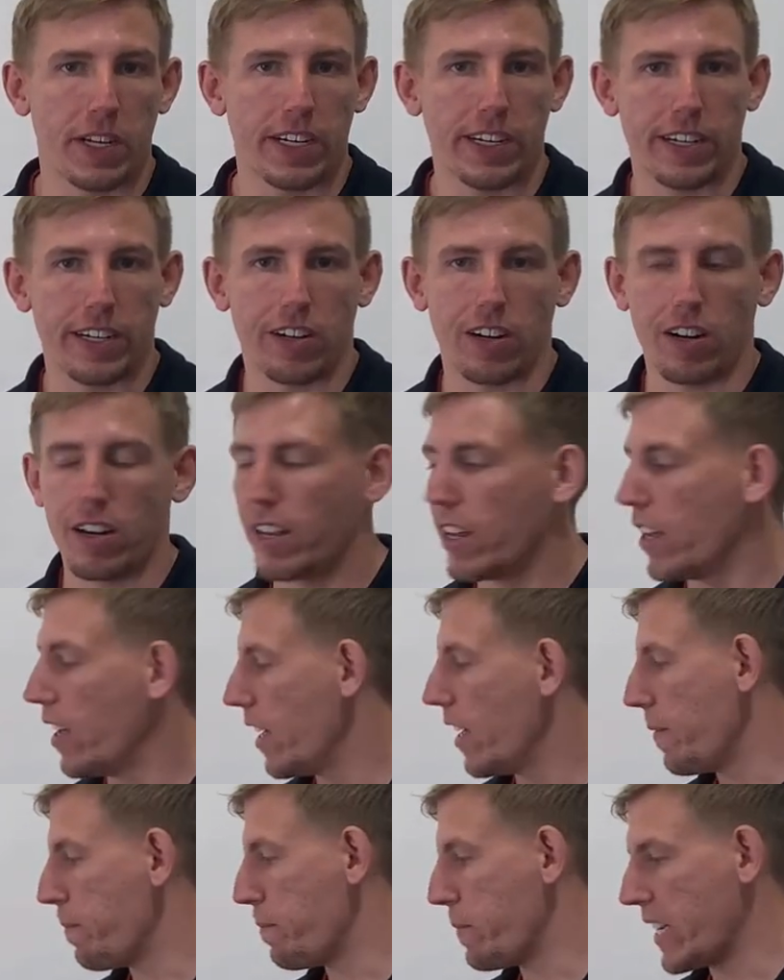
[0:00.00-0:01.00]
here,
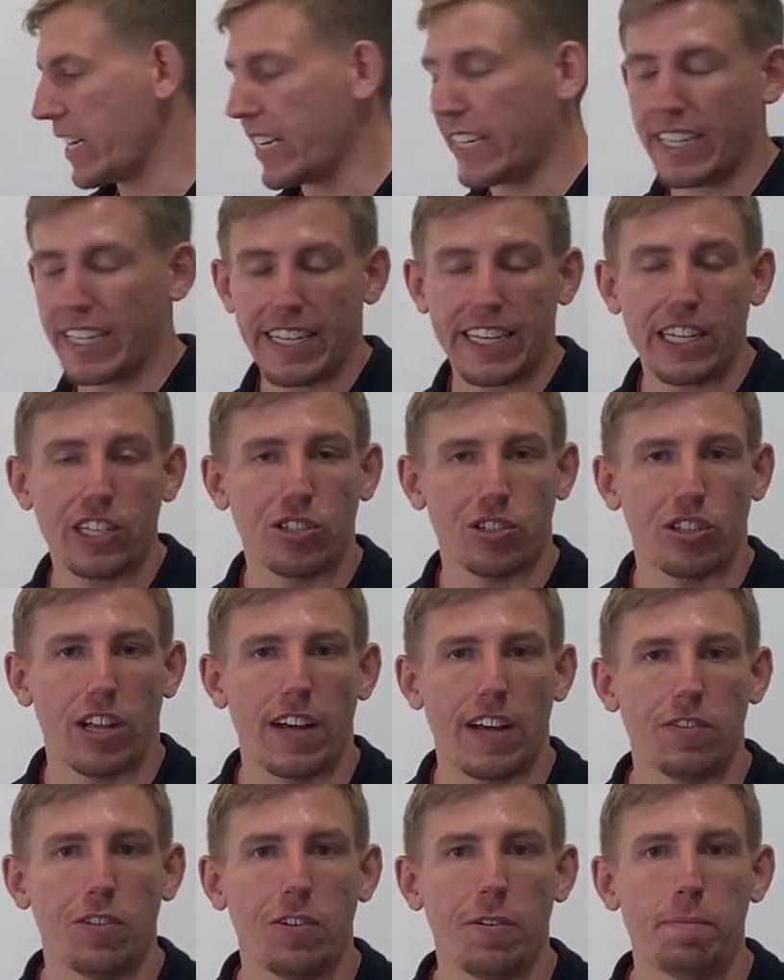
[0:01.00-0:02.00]
meaning each
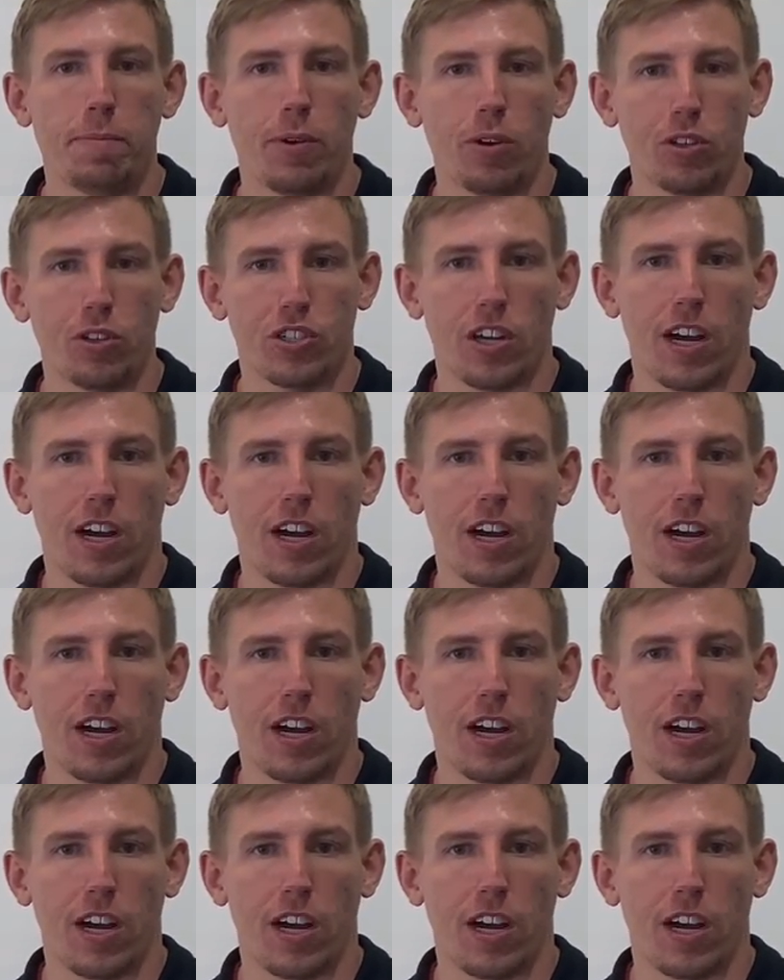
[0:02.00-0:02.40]
level builds